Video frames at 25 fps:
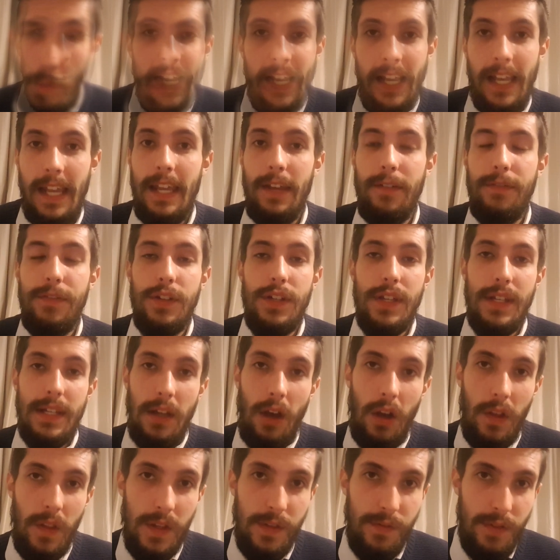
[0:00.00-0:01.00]
Uh, if you did
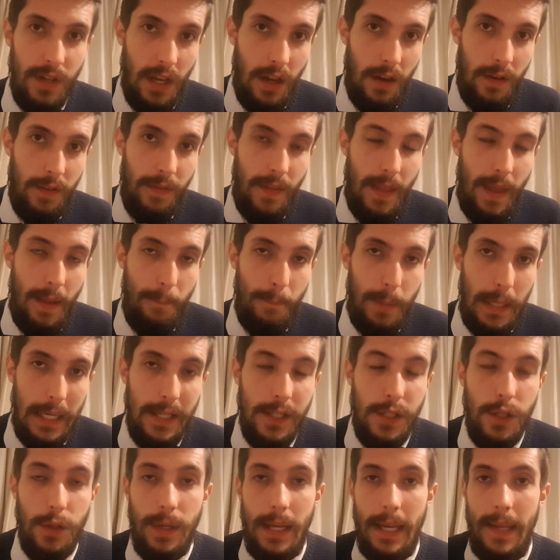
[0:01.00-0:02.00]
like this video, then
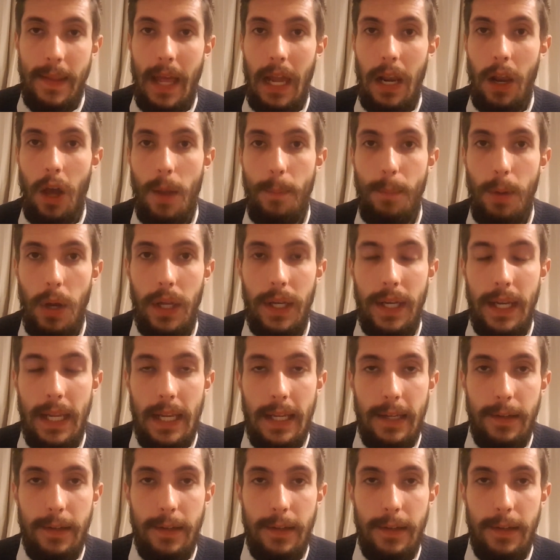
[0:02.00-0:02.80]
please do hit that like button.